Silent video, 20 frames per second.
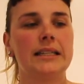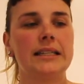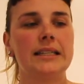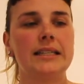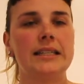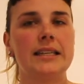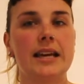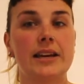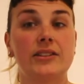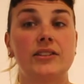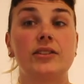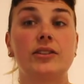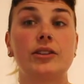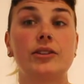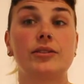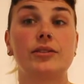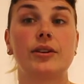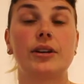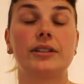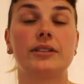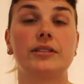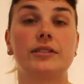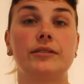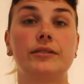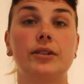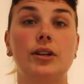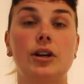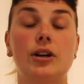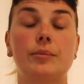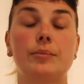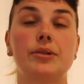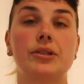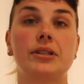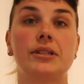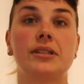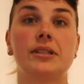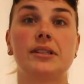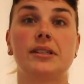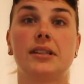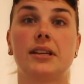Yes, there's lots of
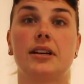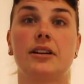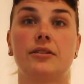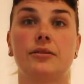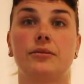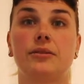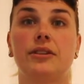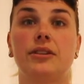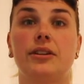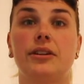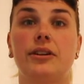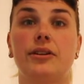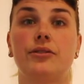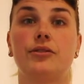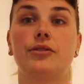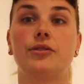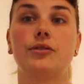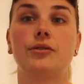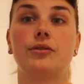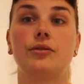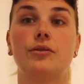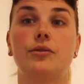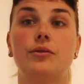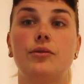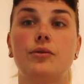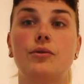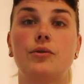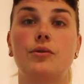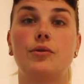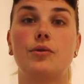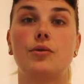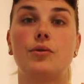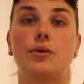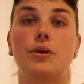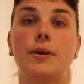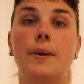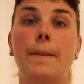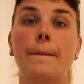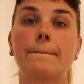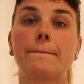options out there to
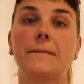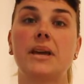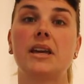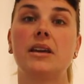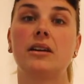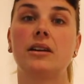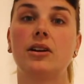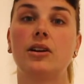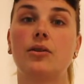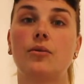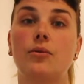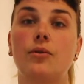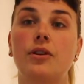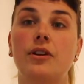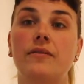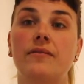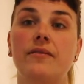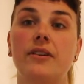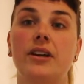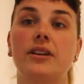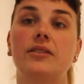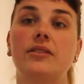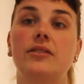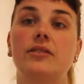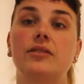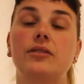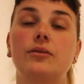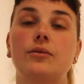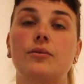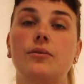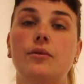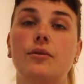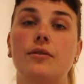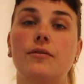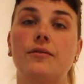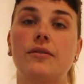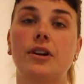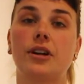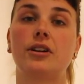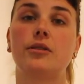make or invest or
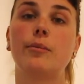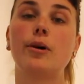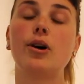find